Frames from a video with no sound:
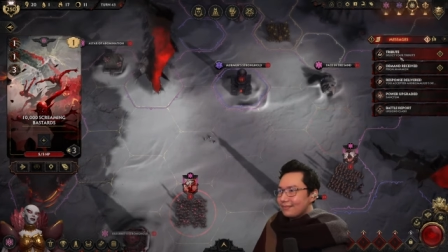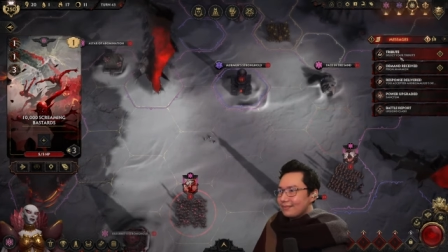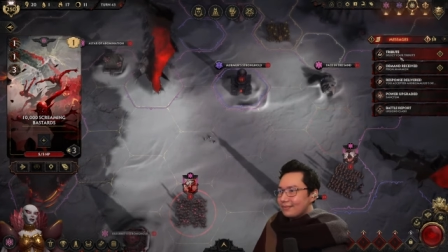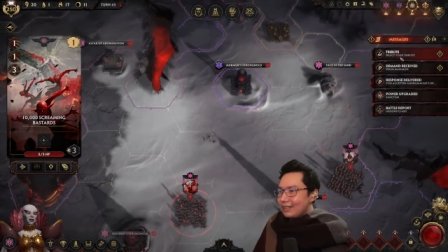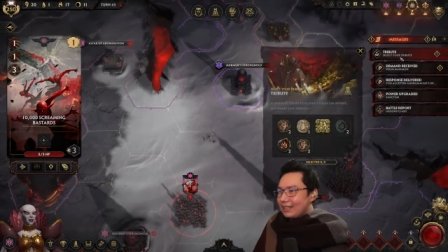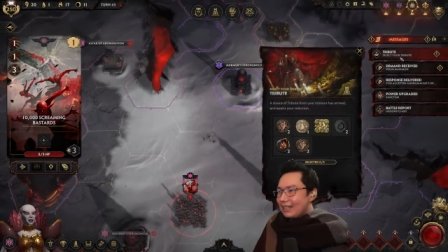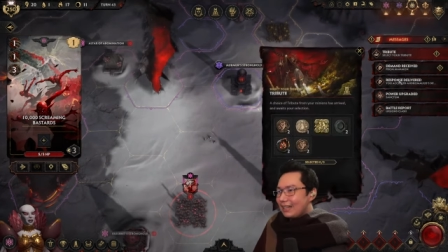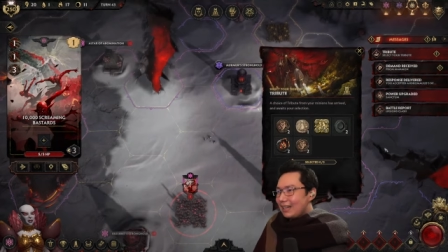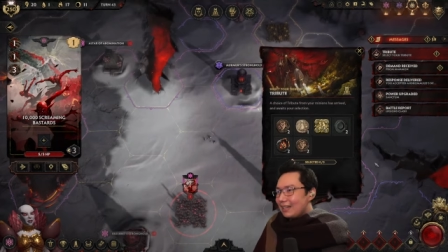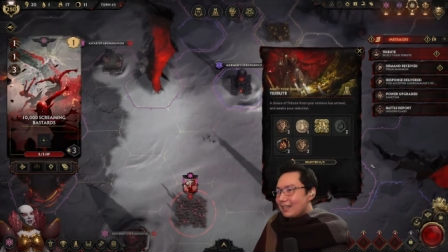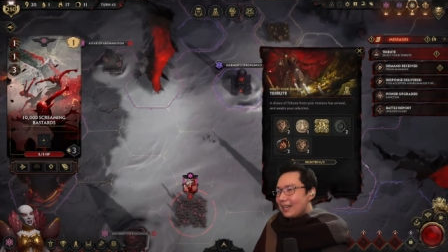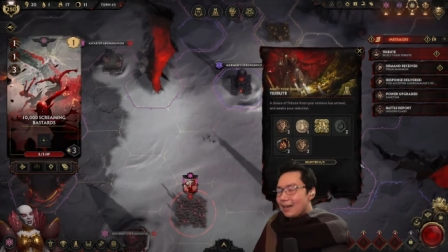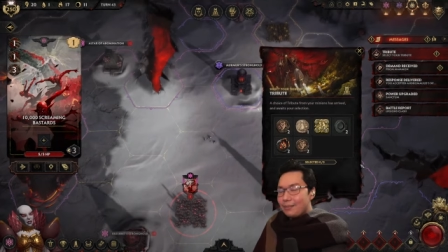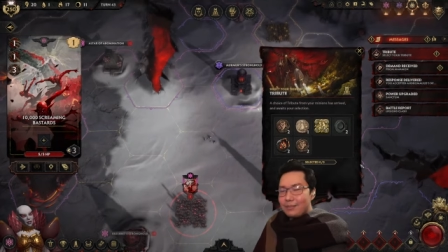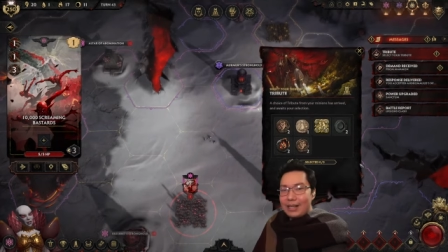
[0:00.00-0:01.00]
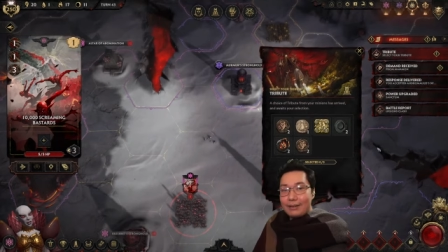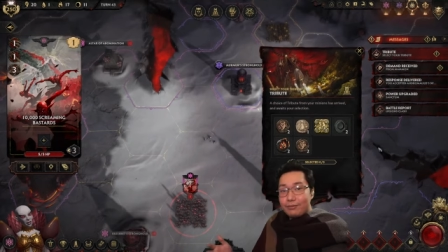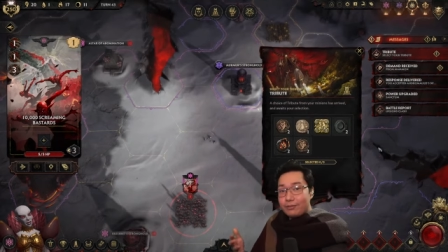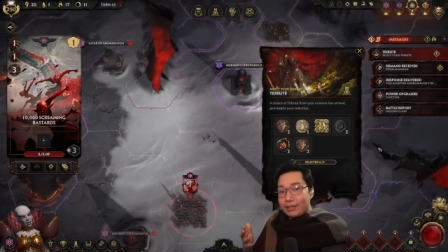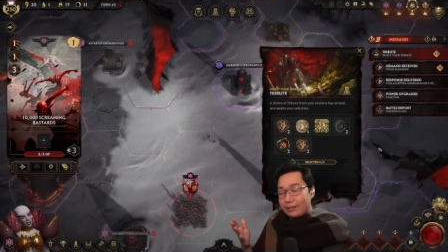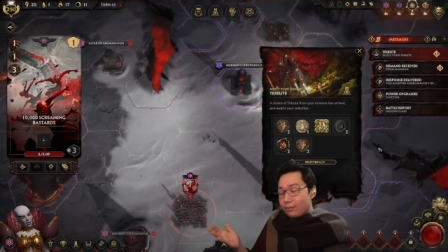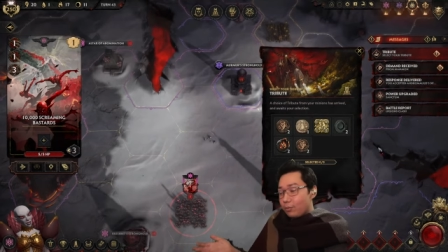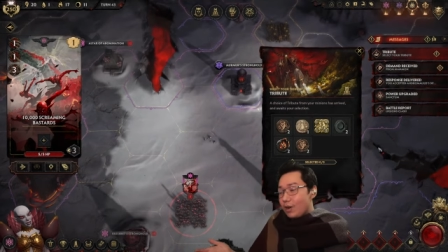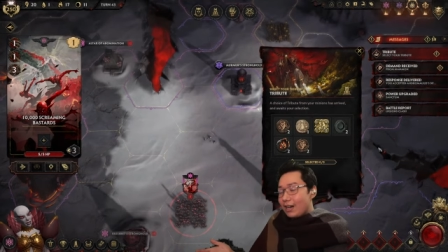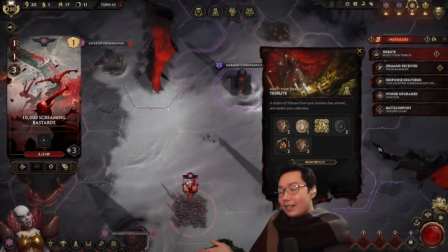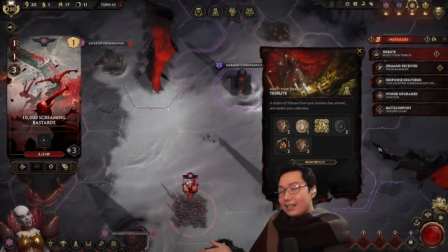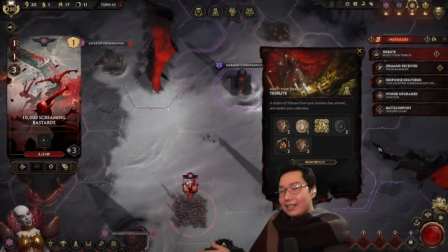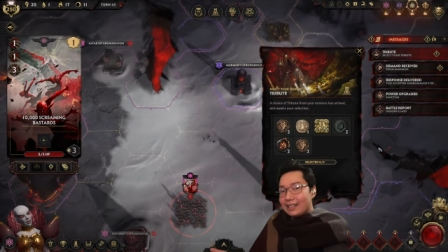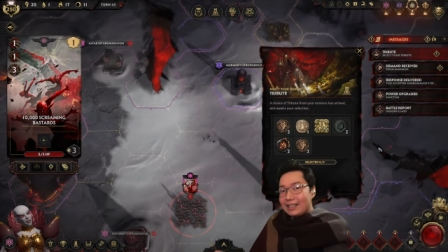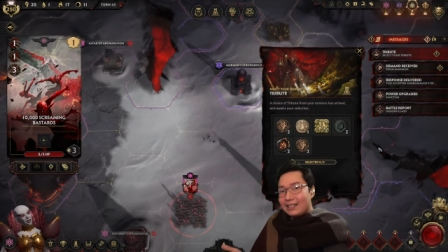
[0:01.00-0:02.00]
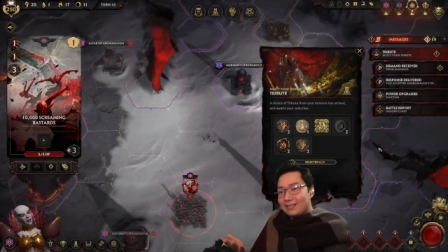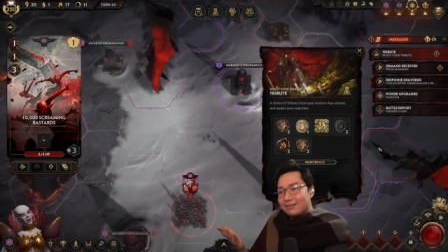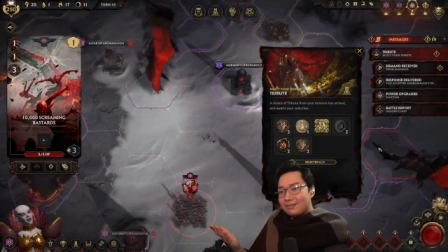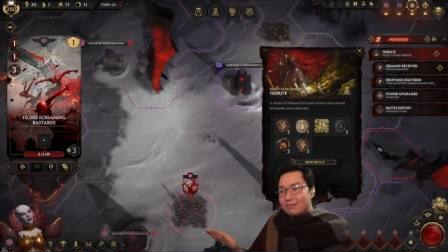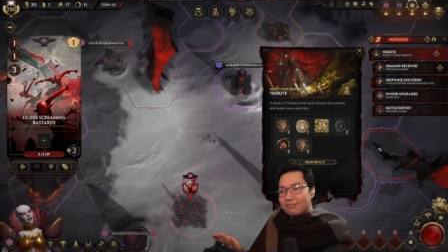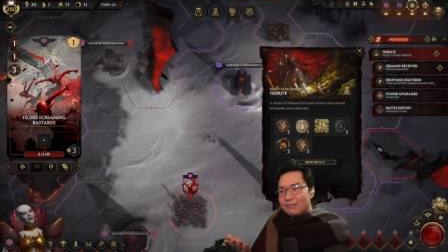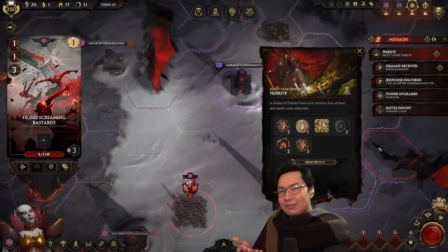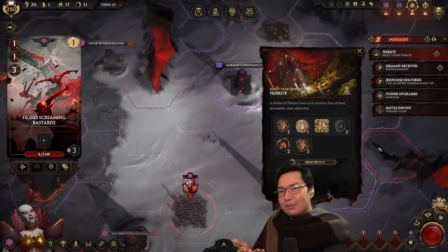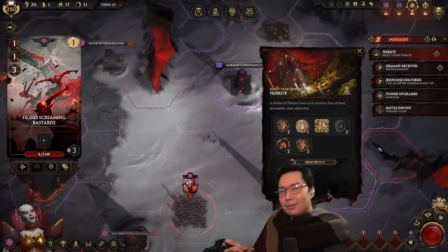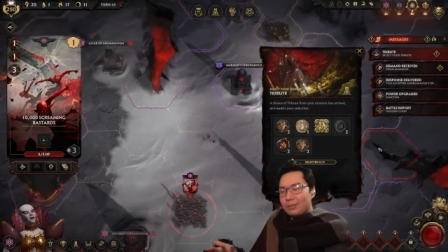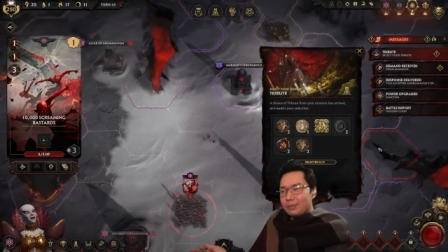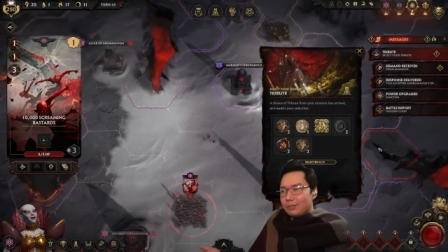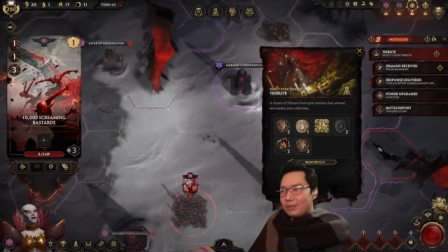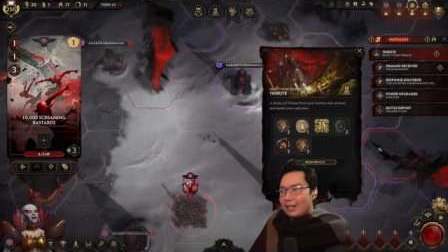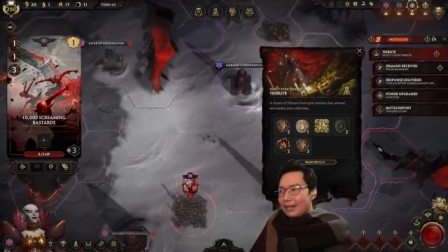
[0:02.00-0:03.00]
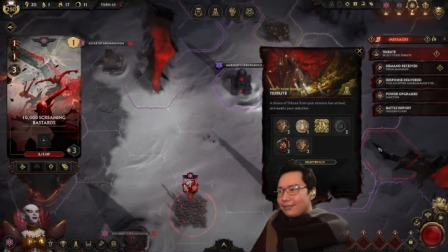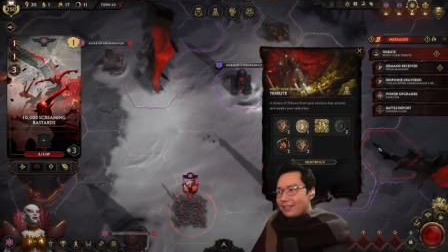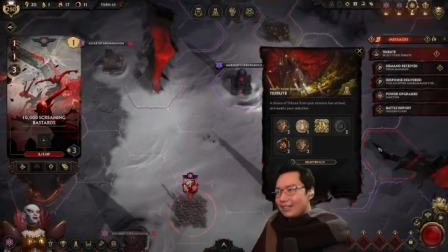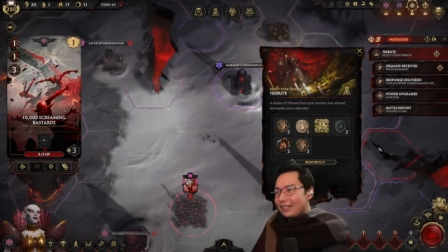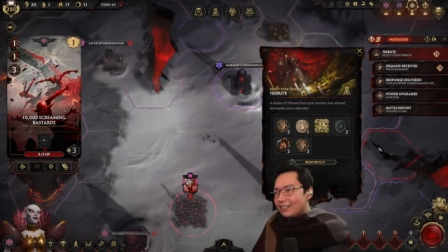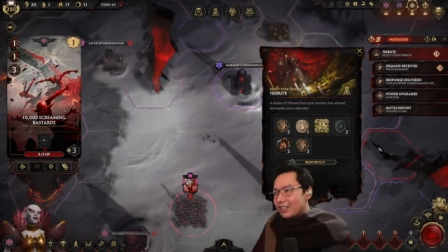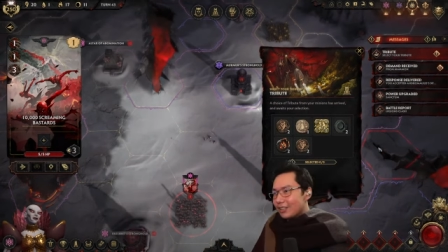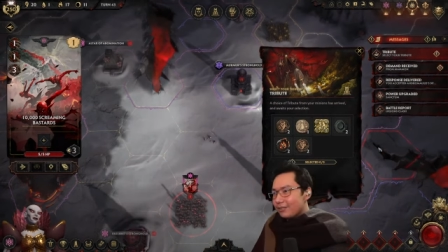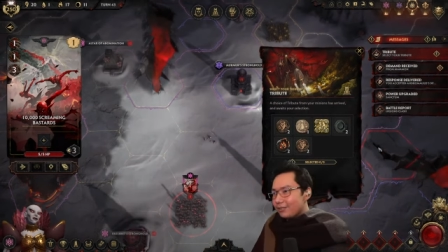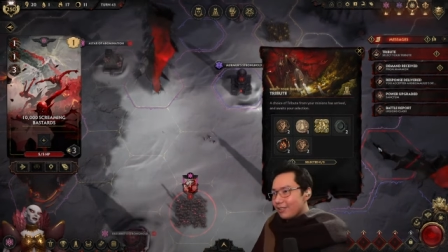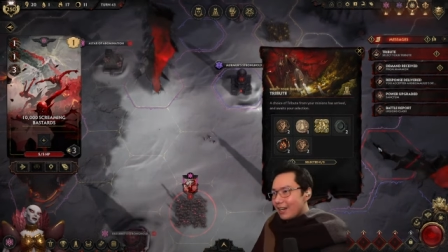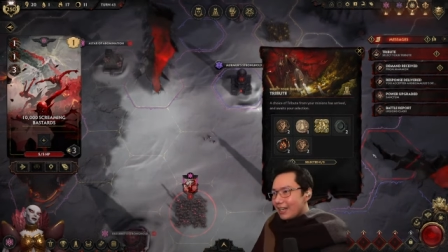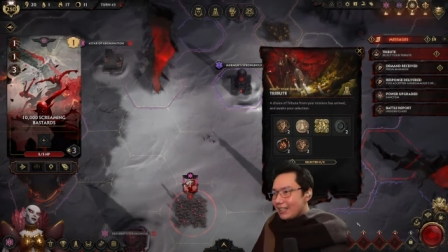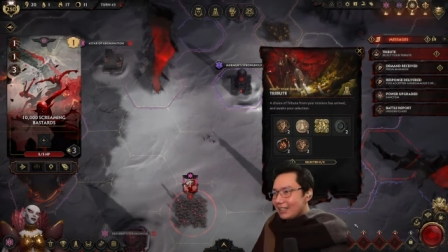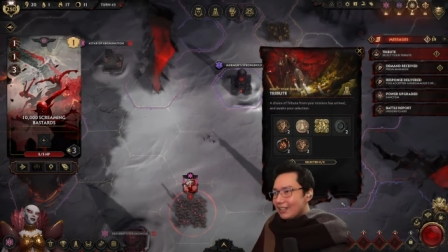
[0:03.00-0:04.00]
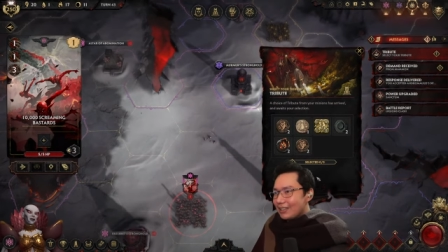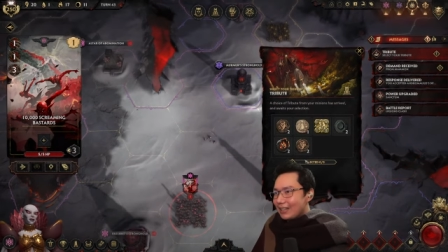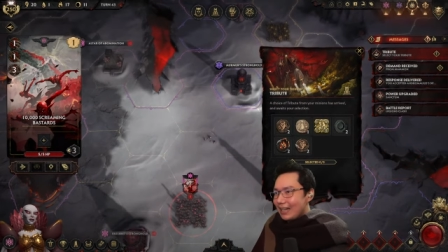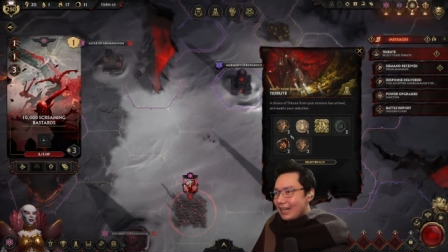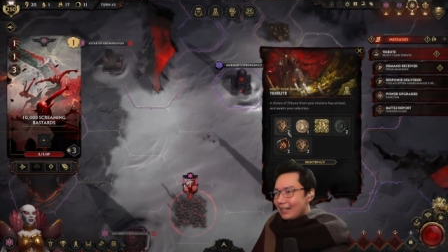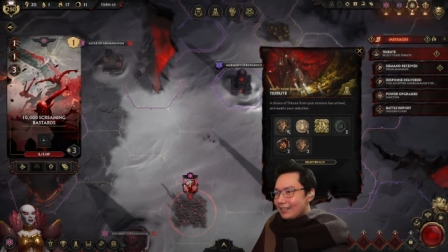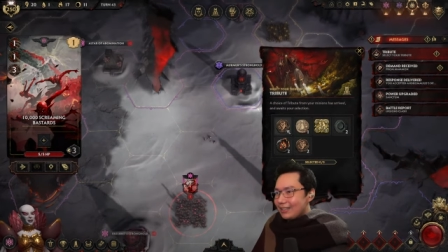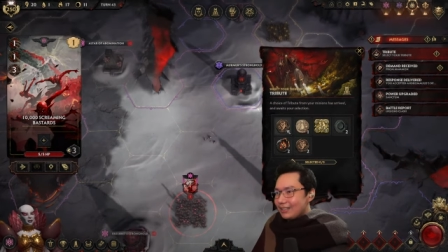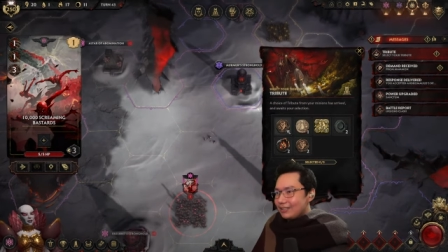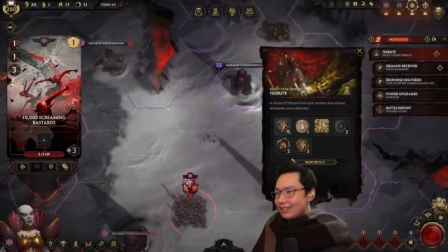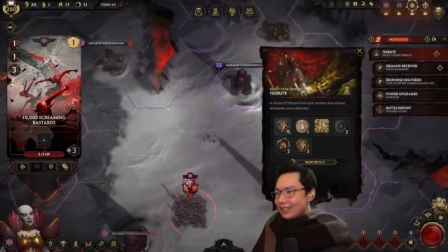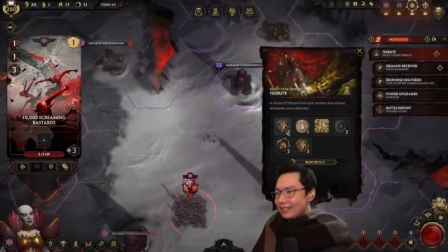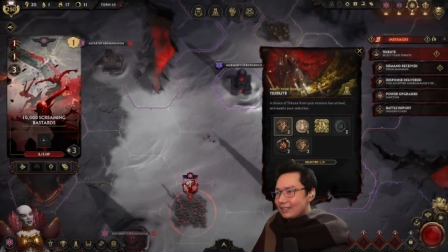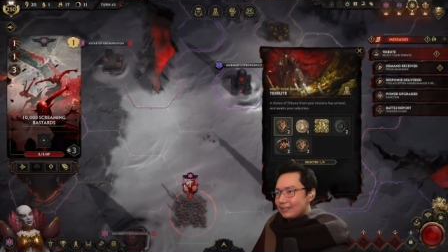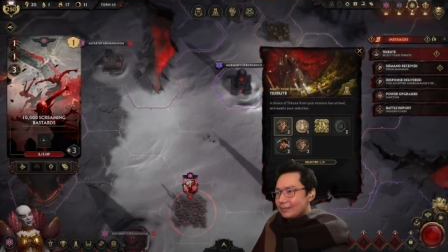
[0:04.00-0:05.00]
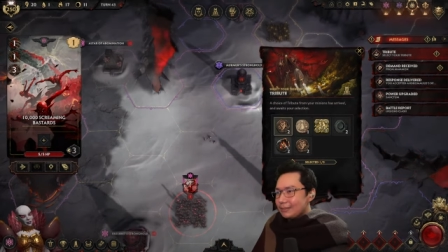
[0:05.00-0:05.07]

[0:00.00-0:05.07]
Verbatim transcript: well, then I, I'm left with one, and then... well, everything's sort of riding on that unit.